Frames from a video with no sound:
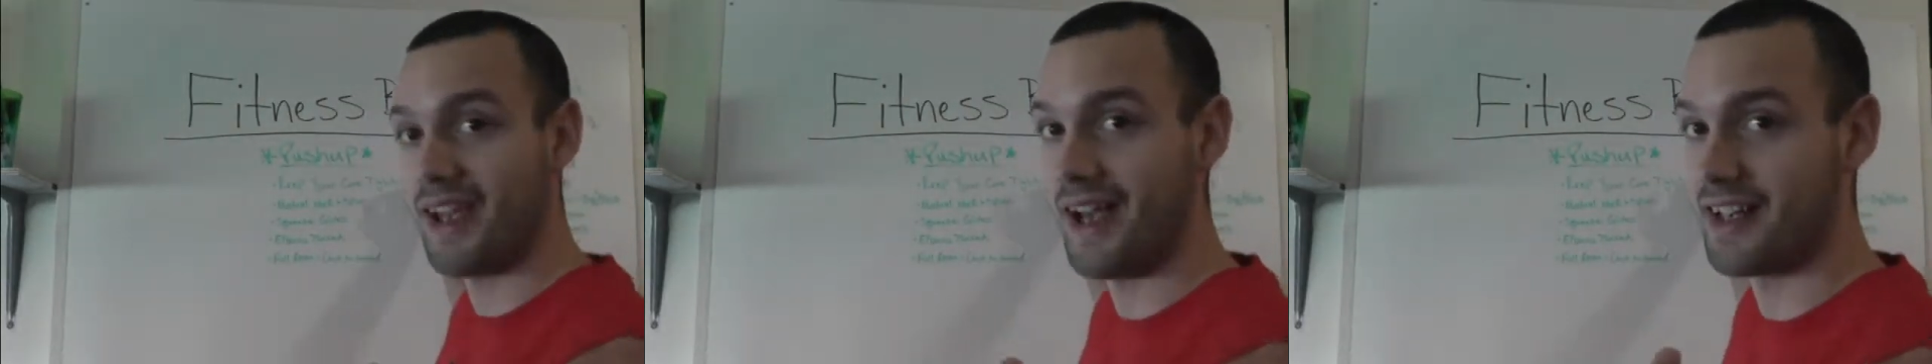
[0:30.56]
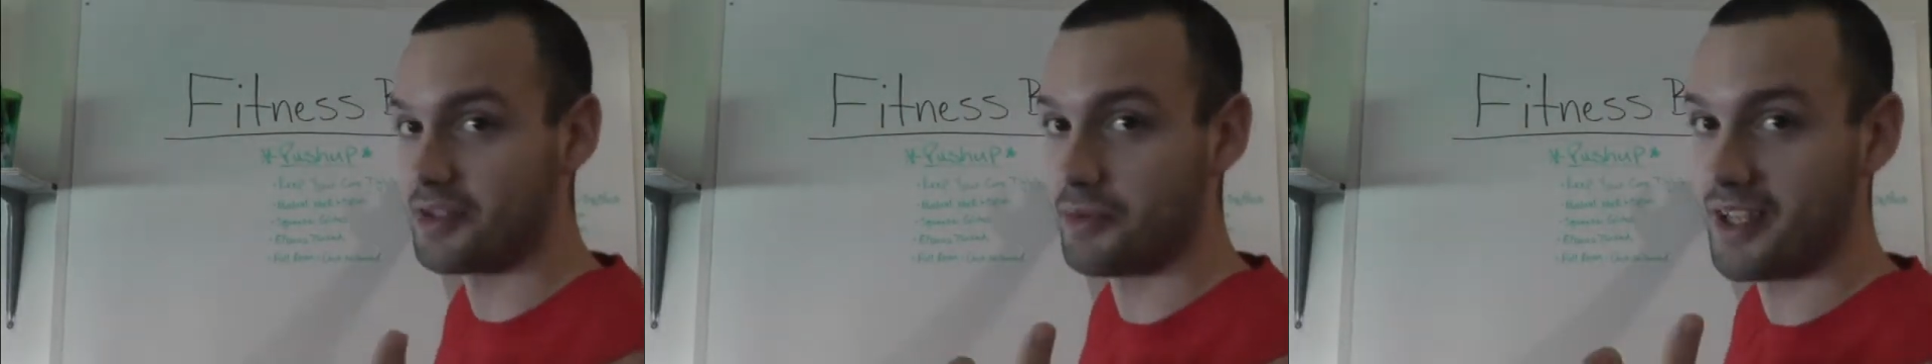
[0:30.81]

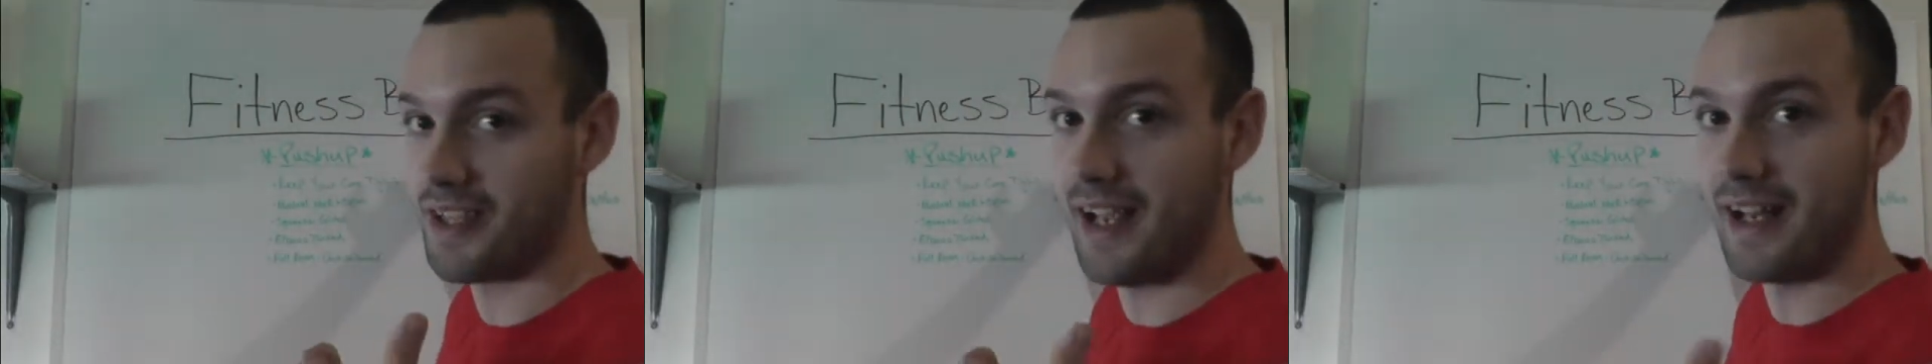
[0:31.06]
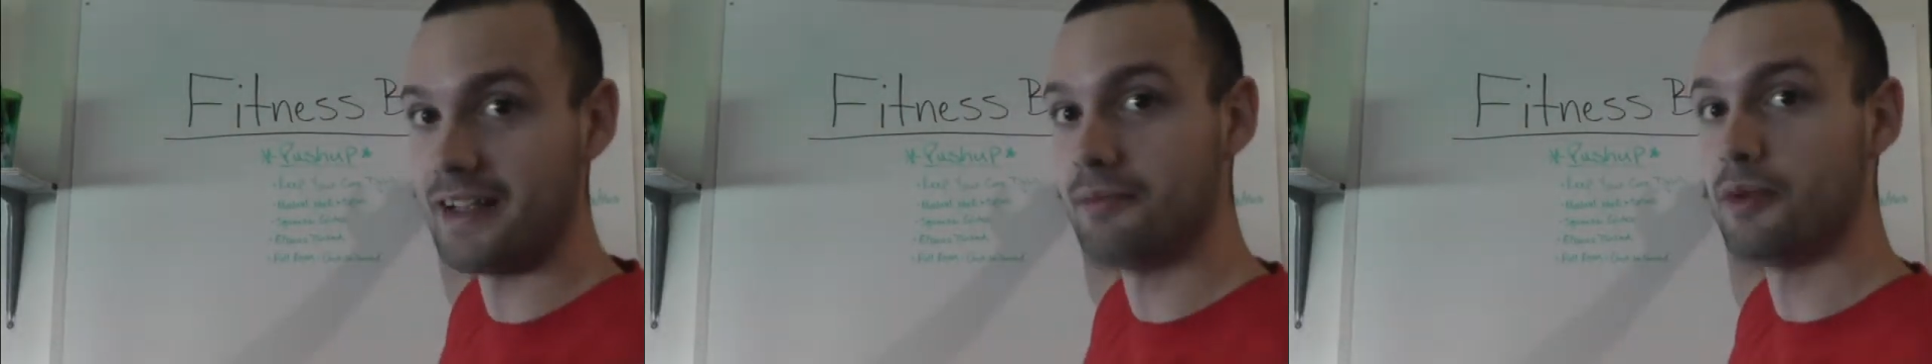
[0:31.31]
as with
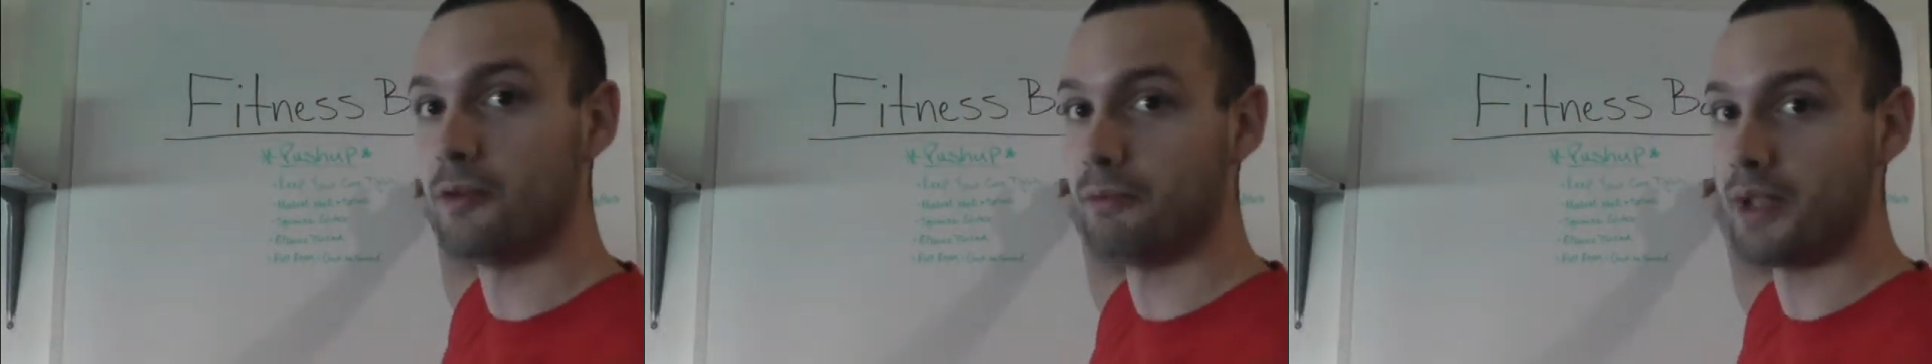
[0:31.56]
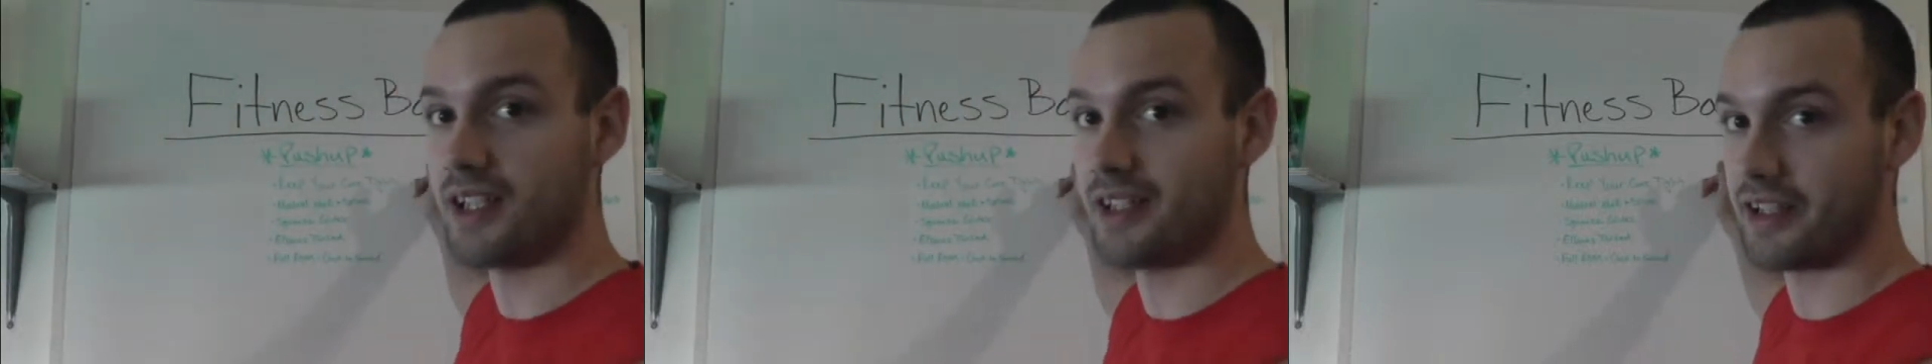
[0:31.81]
any
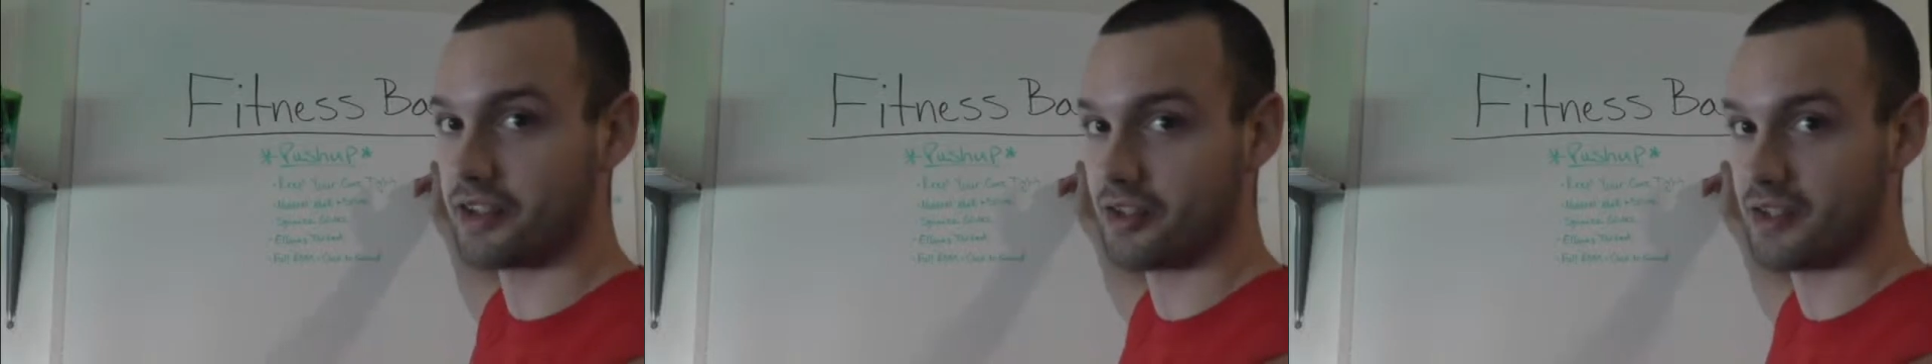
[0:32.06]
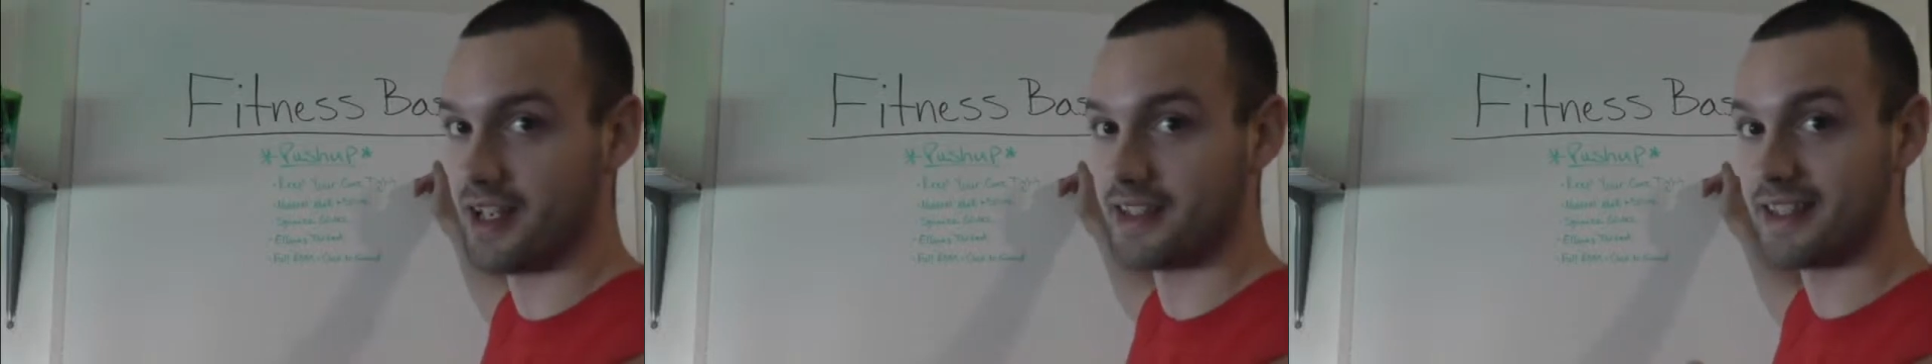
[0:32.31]
movement and
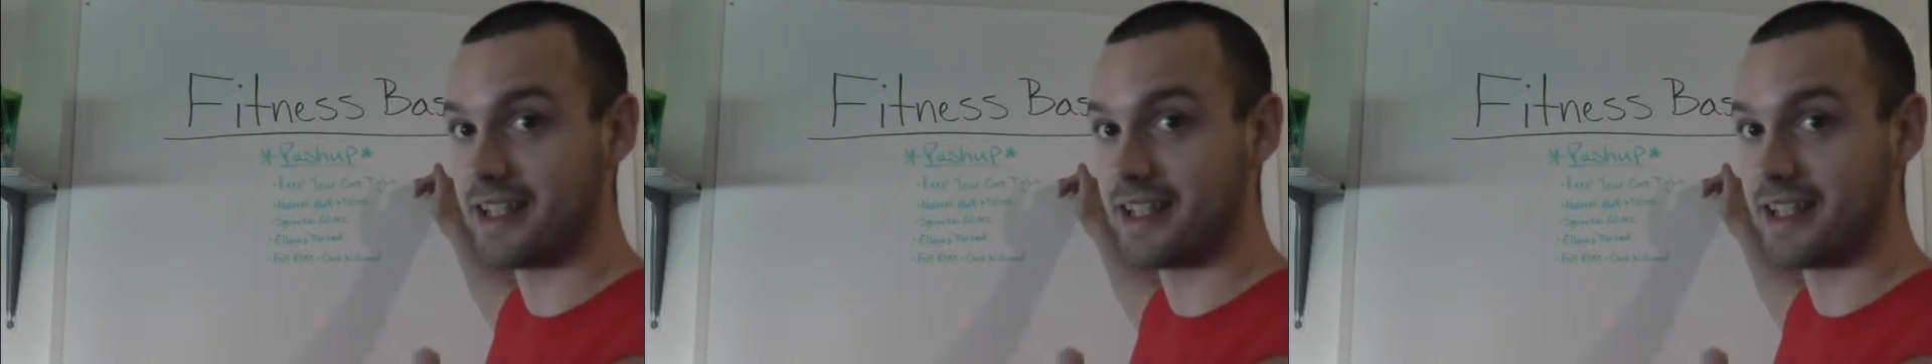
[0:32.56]
exercise,